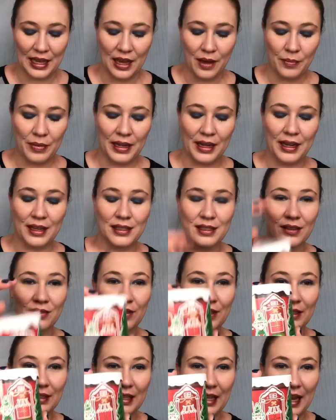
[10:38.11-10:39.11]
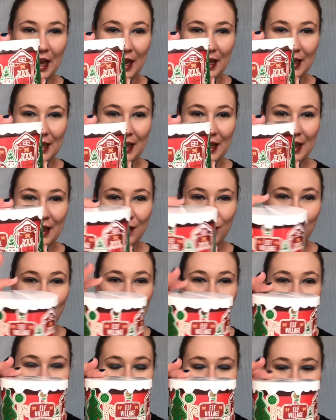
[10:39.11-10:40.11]
because of the lid, the
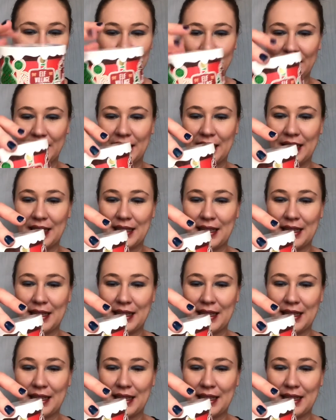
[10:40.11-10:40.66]
way that the lid is.